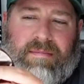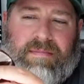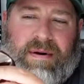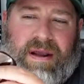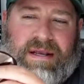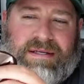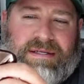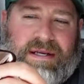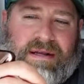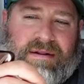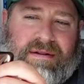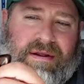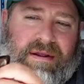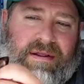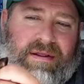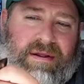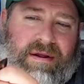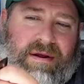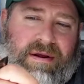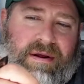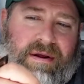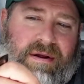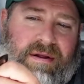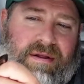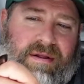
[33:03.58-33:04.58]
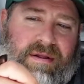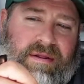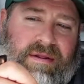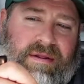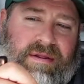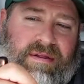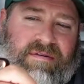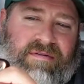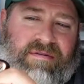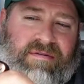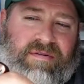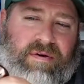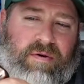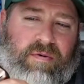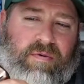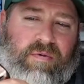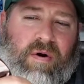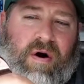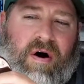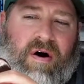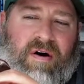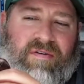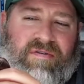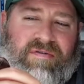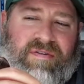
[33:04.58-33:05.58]
basically the
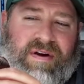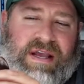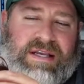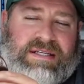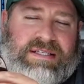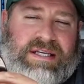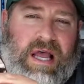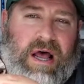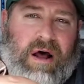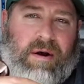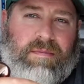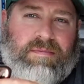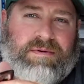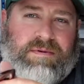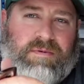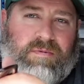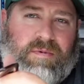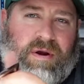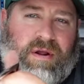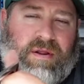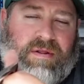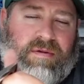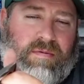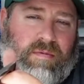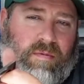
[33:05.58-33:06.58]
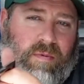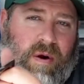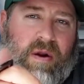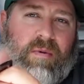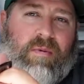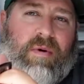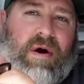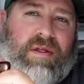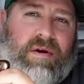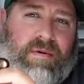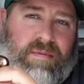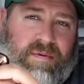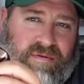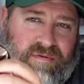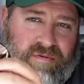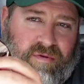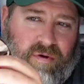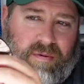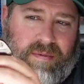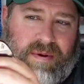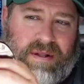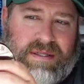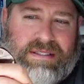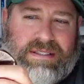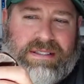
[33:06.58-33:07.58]
raw face helps with wet weather
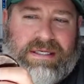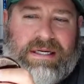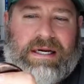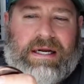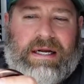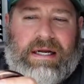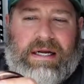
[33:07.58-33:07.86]
performance.